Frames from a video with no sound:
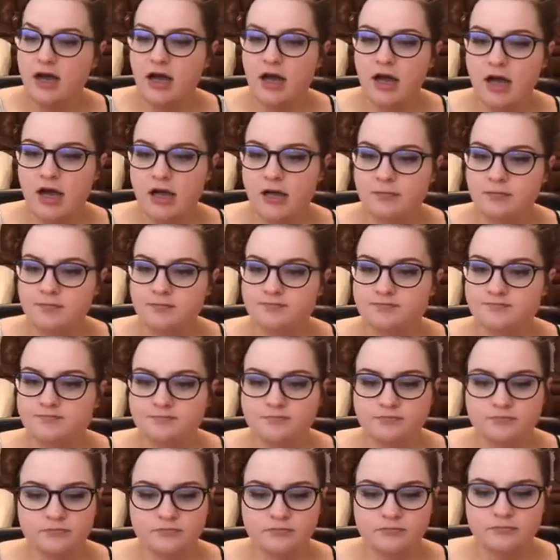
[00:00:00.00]
um,
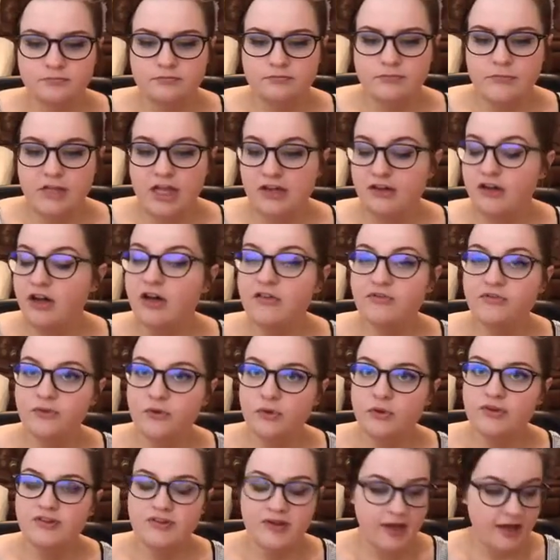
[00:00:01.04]
not
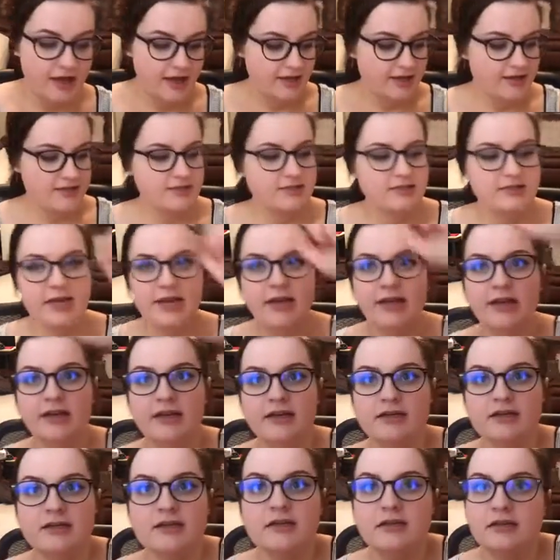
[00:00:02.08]
full sized
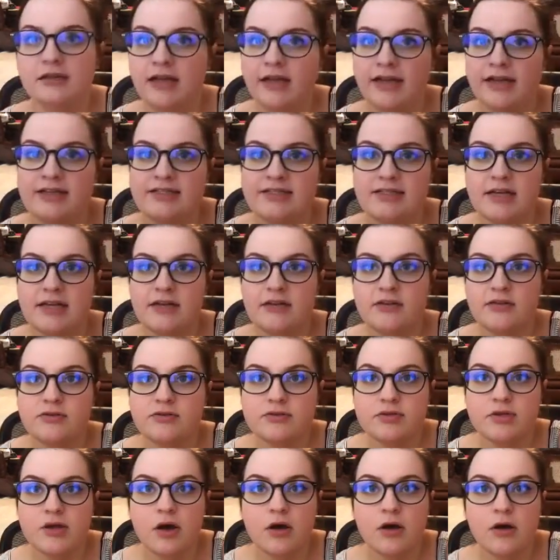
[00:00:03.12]
and like I said
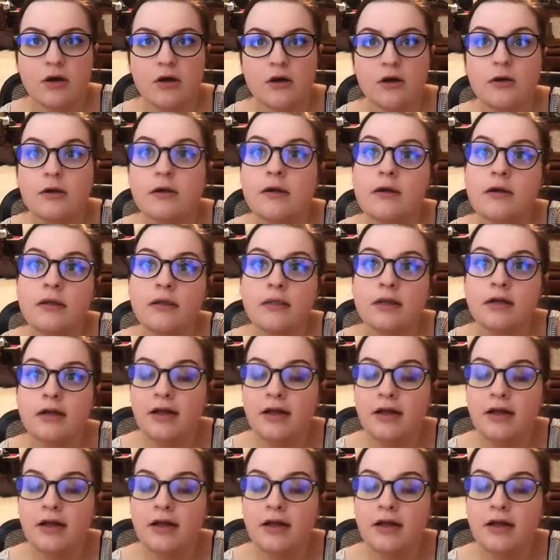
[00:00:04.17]
those are the